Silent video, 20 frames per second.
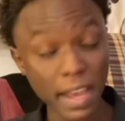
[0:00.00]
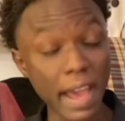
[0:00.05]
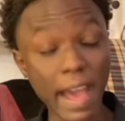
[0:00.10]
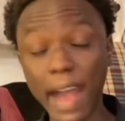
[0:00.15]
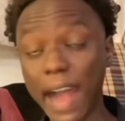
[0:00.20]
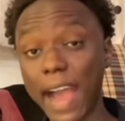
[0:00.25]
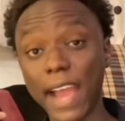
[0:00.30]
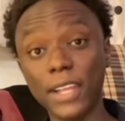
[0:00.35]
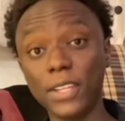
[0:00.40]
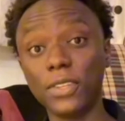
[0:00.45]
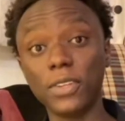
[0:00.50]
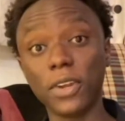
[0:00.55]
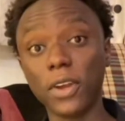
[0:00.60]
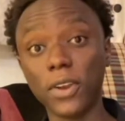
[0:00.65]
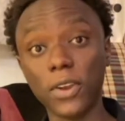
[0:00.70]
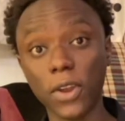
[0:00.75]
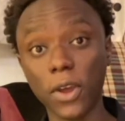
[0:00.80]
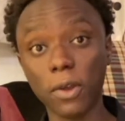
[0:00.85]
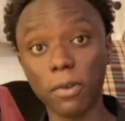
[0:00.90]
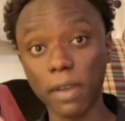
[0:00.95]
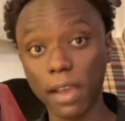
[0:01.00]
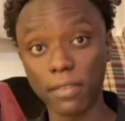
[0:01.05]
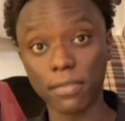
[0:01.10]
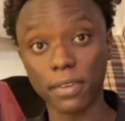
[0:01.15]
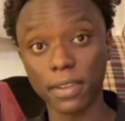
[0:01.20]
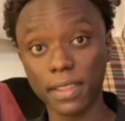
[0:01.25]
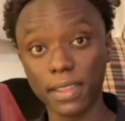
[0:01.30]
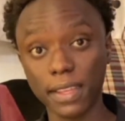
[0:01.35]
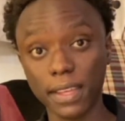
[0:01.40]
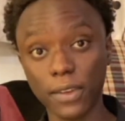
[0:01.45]
I do not know
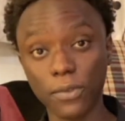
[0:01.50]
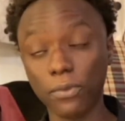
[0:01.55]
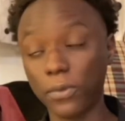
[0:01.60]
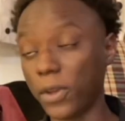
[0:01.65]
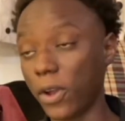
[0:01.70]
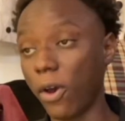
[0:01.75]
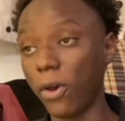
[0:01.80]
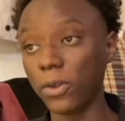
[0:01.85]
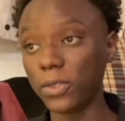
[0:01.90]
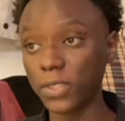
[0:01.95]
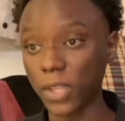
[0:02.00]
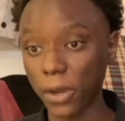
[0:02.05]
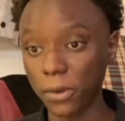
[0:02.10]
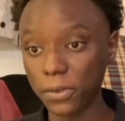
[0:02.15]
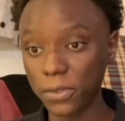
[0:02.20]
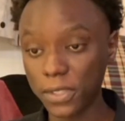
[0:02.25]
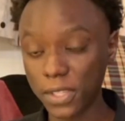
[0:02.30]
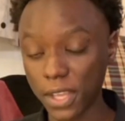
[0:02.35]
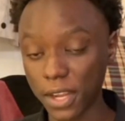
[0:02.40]
everything. We all don't.